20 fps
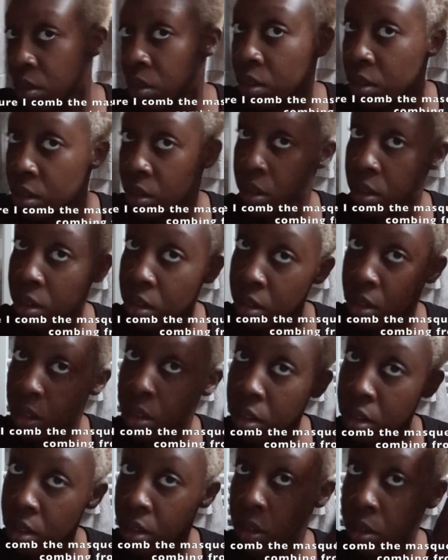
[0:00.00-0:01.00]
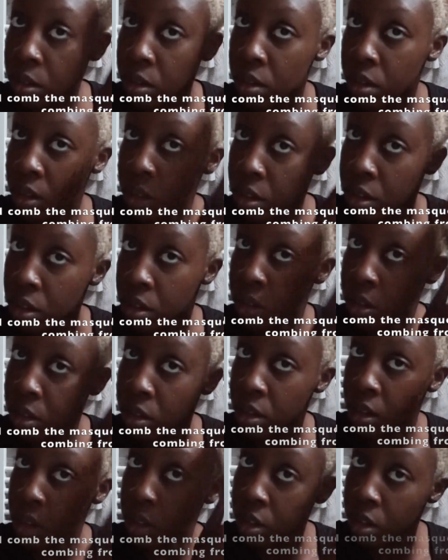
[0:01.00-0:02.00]
that my curls are also super
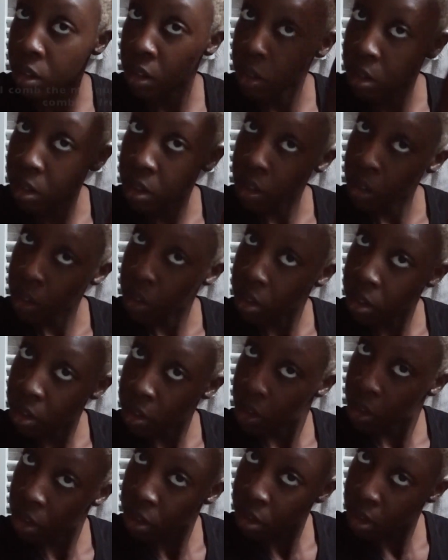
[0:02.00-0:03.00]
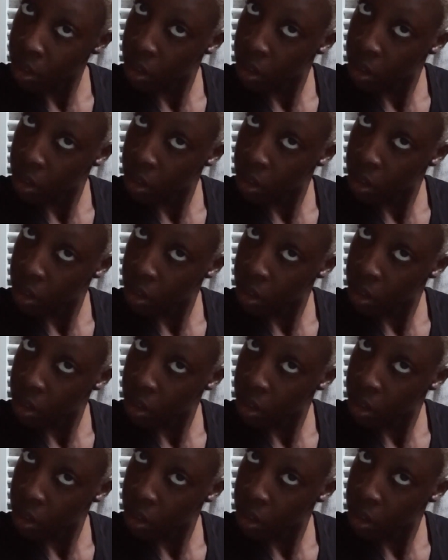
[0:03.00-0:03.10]
frizzy since I've bleached